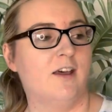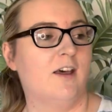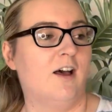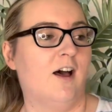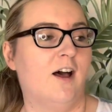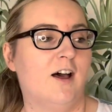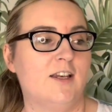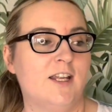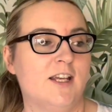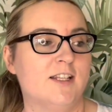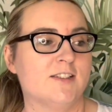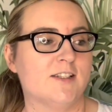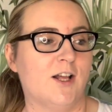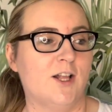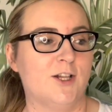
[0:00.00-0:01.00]
honeyed
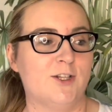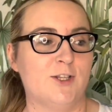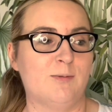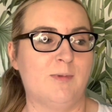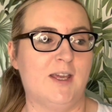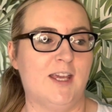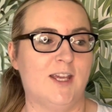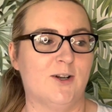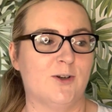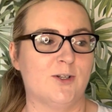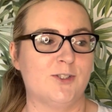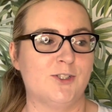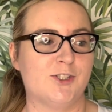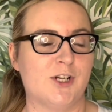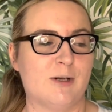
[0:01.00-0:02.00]
halloumi
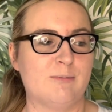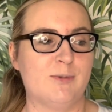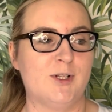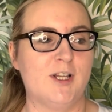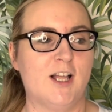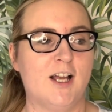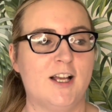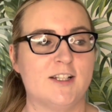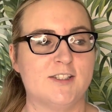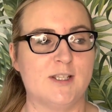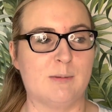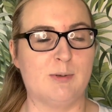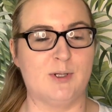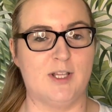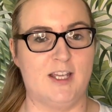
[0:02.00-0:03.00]
on Chermoula
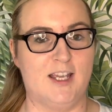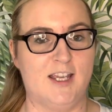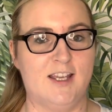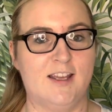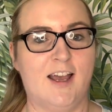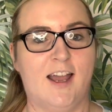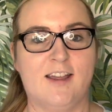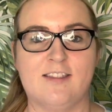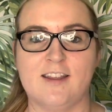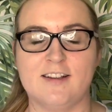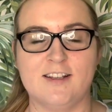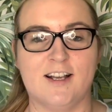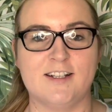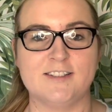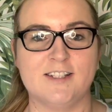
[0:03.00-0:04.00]
Tabbouleh. I think
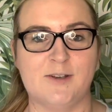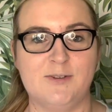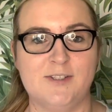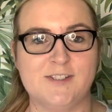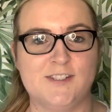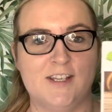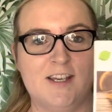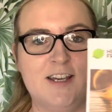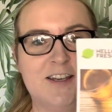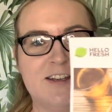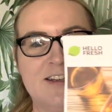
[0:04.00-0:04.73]
that is how you say it.